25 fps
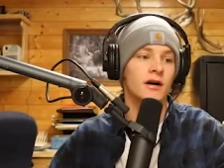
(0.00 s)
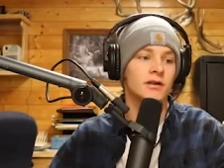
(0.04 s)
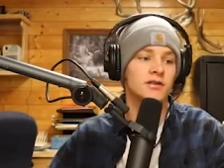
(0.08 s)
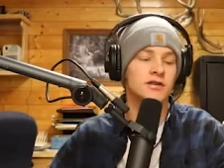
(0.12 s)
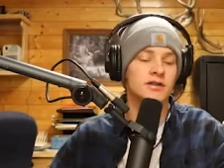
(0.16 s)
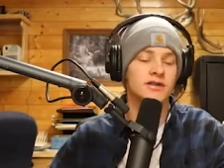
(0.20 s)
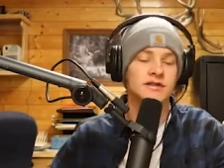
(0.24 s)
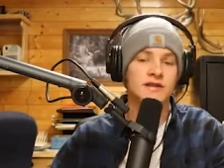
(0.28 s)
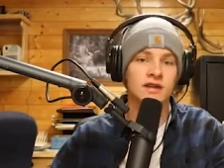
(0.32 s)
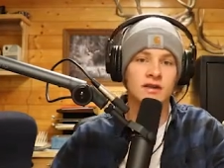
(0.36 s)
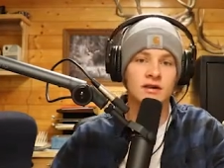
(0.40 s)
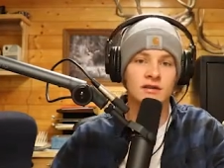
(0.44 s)

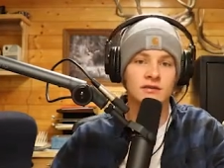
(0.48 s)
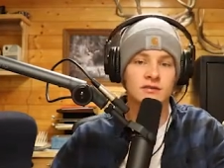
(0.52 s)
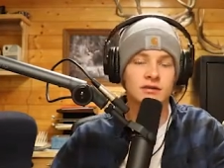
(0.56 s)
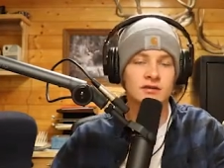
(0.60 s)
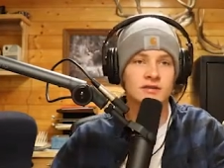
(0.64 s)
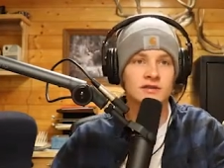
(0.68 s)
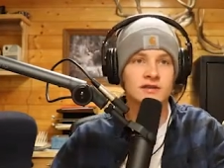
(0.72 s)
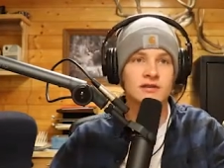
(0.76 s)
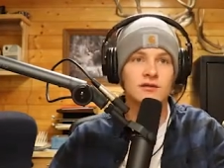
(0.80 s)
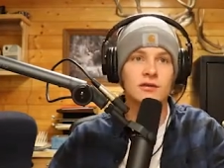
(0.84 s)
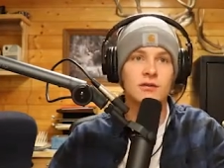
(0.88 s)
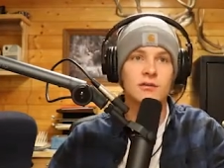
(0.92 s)
Just
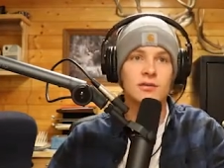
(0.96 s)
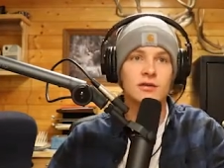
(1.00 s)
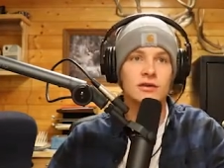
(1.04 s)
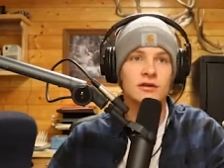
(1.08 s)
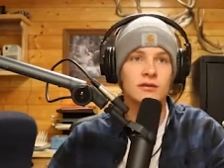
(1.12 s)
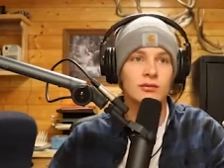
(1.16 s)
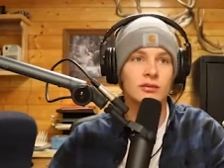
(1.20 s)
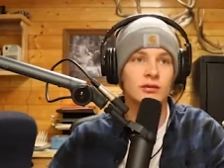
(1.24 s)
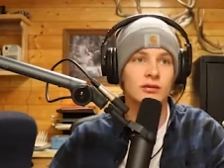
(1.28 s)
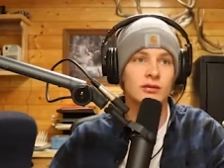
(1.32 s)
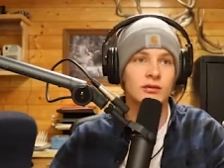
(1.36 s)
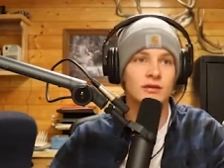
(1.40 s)
interviews different
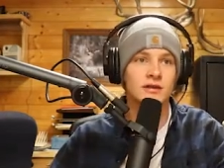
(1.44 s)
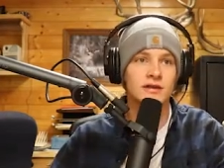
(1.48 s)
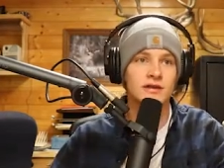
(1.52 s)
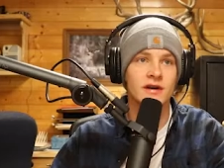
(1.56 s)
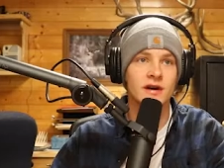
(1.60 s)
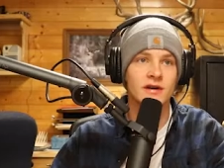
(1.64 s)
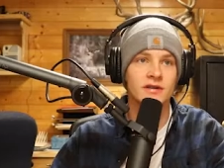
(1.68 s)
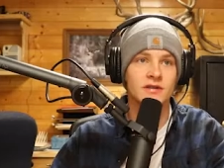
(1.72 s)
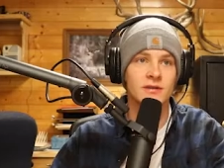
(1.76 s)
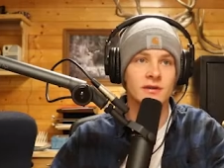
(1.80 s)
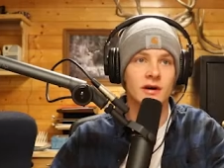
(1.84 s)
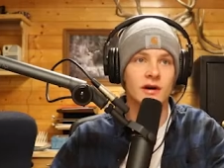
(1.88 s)
people and
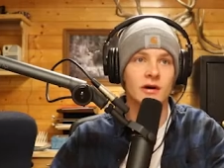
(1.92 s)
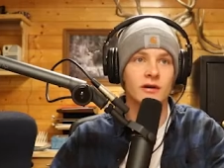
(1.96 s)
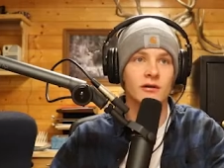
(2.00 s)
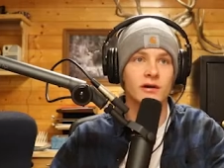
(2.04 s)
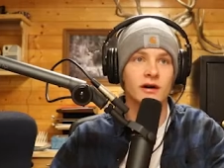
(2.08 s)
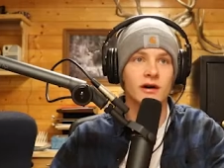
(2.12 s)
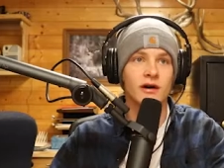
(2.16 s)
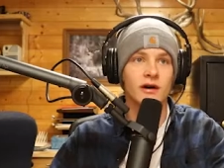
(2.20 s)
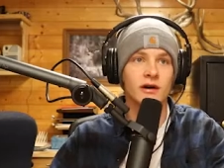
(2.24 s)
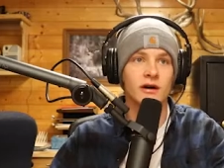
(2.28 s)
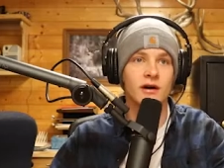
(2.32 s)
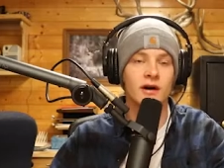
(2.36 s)
talks
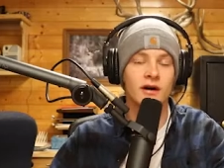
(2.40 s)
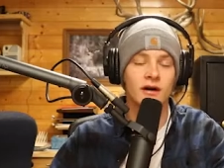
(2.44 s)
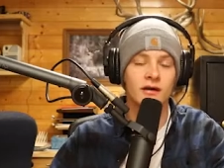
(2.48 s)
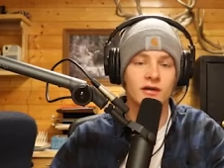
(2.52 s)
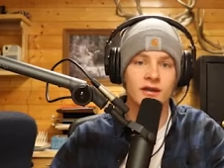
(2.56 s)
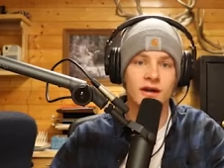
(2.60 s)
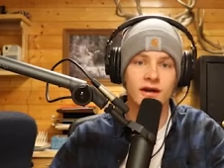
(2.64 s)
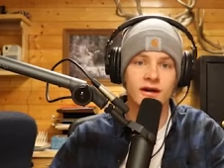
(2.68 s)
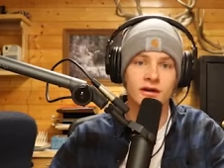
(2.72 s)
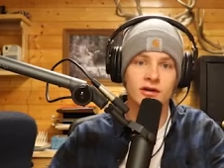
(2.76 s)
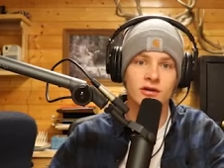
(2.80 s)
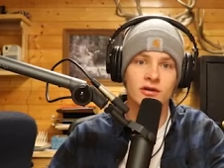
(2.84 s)
about
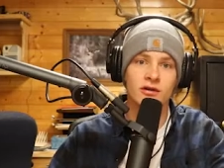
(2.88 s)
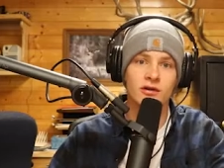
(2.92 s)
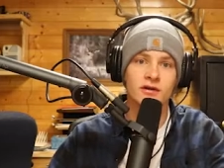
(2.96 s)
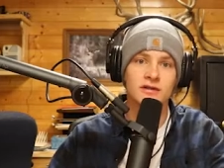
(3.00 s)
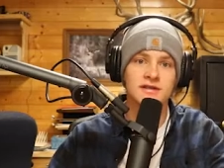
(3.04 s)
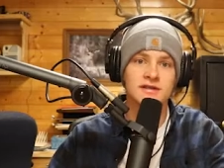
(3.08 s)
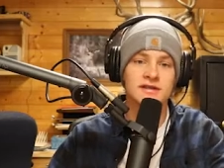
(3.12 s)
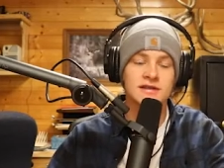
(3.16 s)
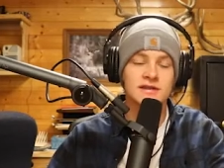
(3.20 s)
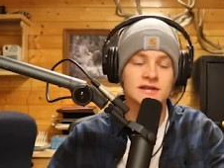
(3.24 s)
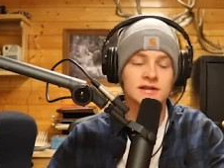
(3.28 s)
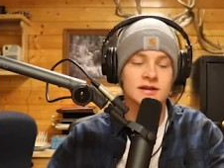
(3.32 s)
online
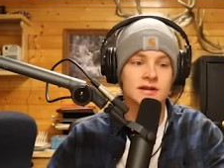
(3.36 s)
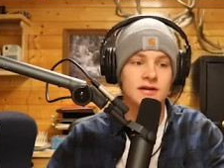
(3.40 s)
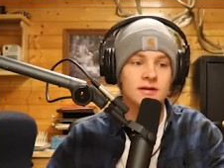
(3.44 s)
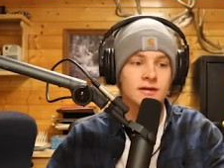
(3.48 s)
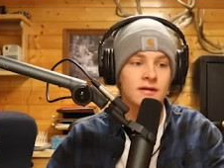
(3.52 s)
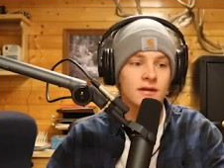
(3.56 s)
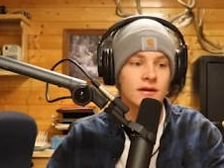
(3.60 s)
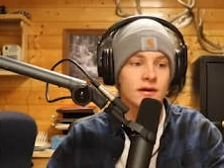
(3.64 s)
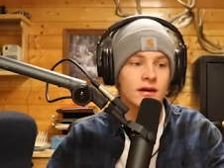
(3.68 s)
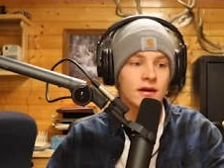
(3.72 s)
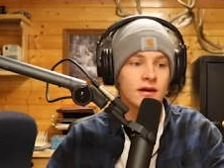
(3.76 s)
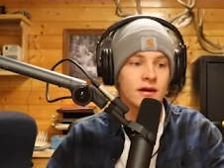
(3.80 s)

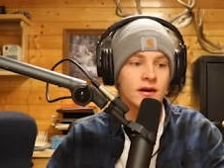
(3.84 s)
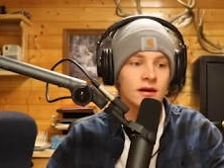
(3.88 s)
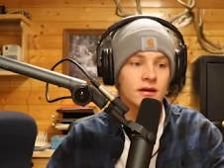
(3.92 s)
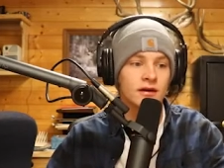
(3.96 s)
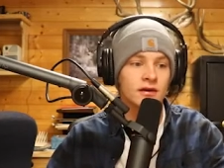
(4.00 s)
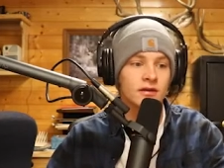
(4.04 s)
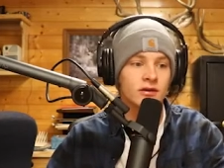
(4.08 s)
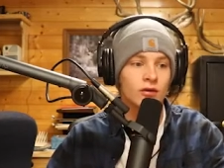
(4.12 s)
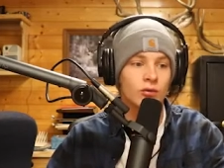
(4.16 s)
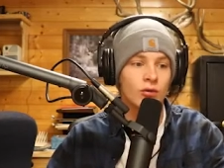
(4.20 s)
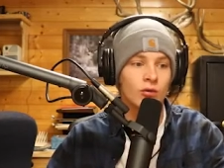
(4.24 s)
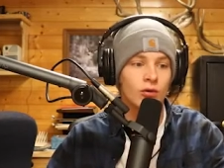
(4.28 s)
currency
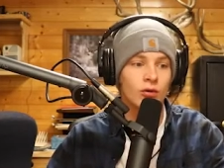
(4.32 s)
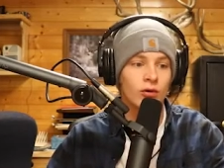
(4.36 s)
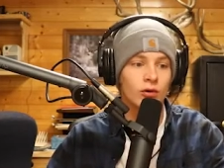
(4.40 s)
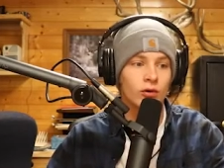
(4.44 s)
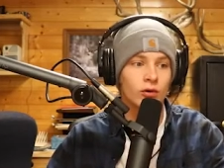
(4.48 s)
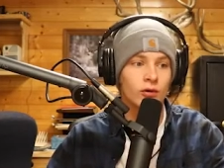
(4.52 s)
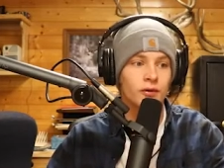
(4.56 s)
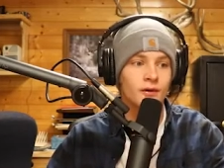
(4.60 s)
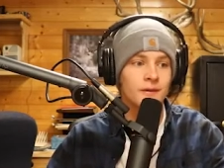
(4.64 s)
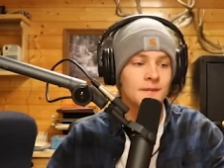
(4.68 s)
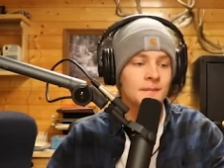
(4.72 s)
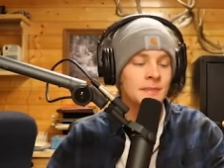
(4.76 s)
in the
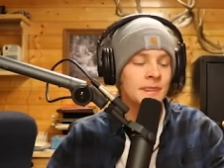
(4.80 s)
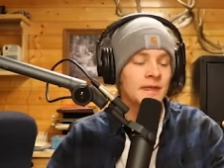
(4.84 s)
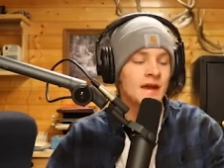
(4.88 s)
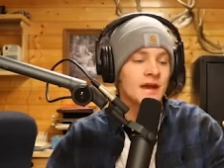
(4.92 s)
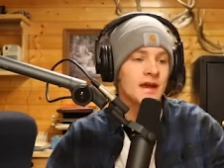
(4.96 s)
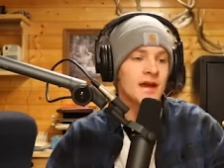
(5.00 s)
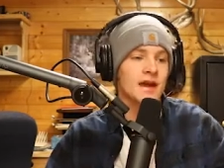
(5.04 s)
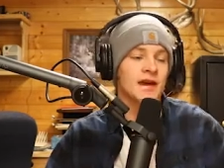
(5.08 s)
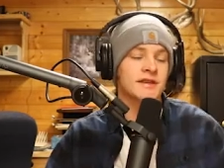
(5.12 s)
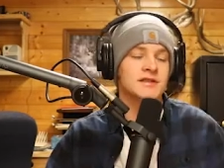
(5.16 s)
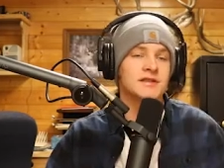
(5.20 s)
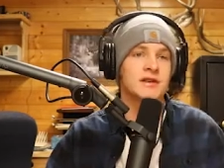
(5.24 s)
world.
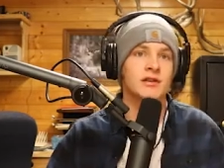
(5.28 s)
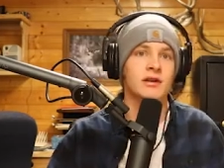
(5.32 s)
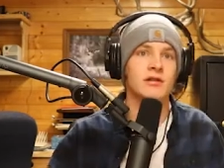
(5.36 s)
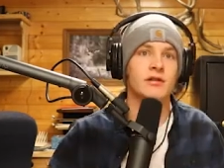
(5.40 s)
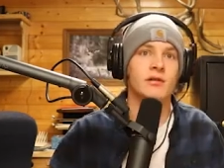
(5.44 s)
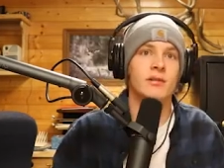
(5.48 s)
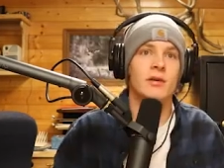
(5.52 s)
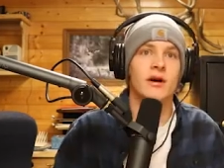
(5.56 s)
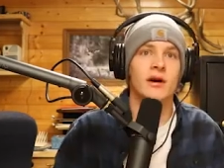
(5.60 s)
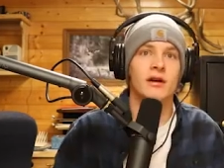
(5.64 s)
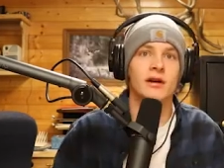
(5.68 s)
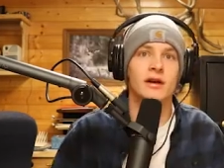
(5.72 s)
He has
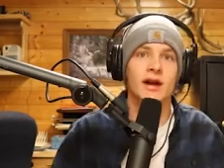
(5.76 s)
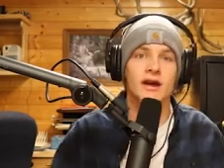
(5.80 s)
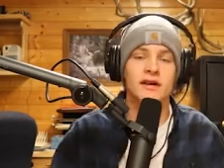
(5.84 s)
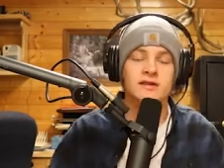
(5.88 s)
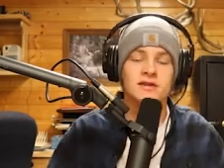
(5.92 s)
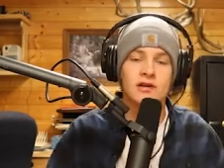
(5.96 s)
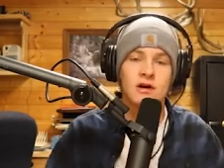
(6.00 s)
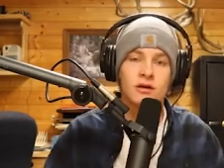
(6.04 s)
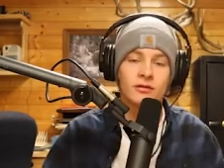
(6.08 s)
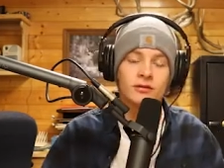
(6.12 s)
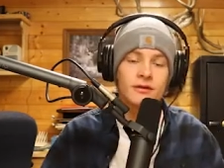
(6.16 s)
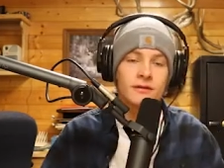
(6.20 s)
another
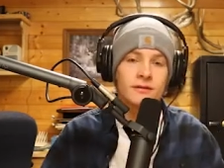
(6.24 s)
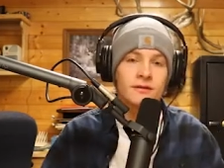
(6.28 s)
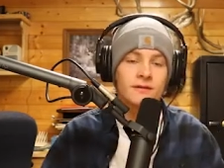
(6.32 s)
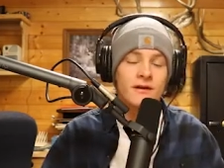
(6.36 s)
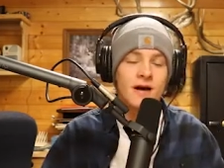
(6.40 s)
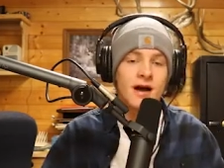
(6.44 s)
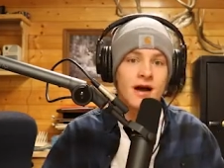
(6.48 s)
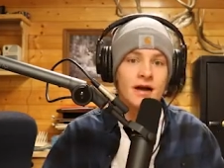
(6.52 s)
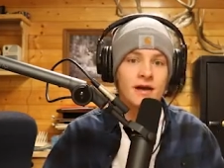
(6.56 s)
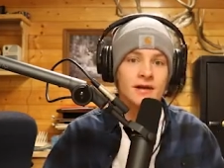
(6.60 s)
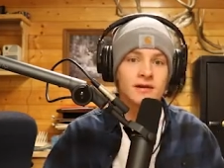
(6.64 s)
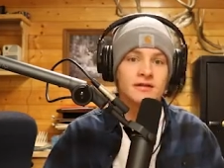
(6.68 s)
podcast called
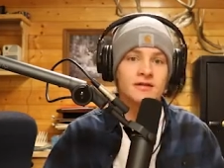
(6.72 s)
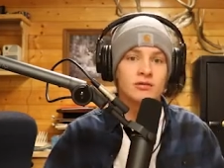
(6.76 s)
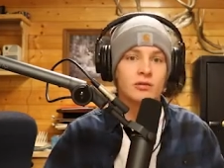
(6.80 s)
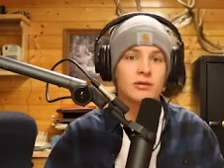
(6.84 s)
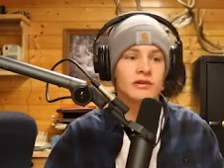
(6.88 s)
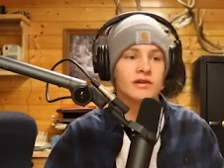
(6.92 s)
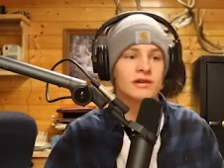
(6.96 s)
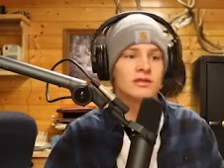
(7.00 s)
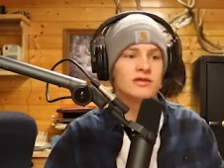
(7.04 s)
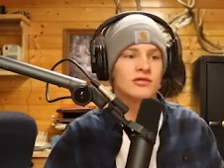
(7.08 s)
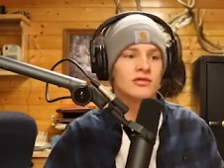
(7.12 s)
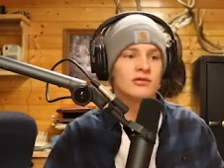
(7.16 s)
Defiance,
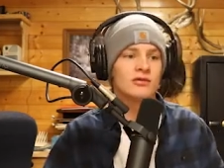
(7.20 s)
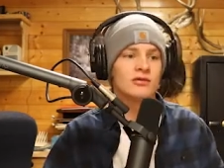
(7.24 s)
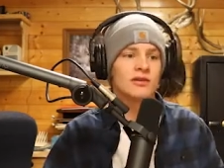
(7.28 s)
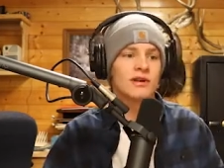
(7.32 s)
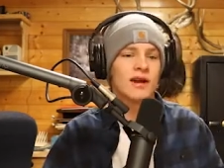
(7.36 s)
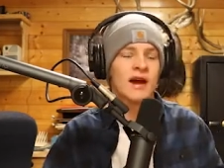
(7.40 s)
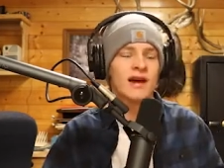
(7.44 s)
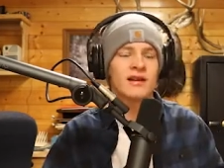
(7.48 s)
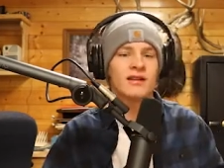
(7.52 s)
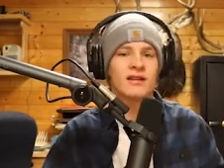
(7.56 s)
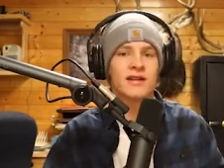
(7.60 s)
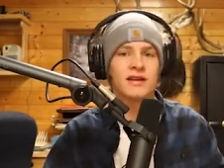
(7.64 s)
where they do
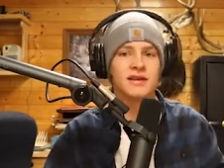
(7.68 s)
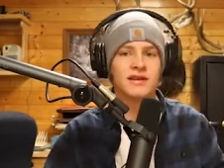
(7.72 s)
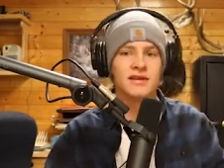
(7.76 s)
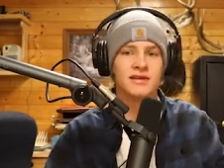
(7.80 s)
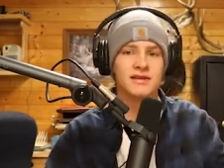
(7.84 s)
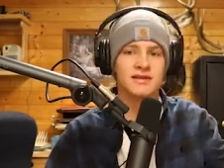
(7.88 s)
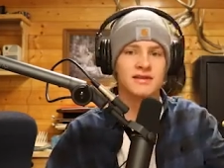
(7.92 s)
kind of like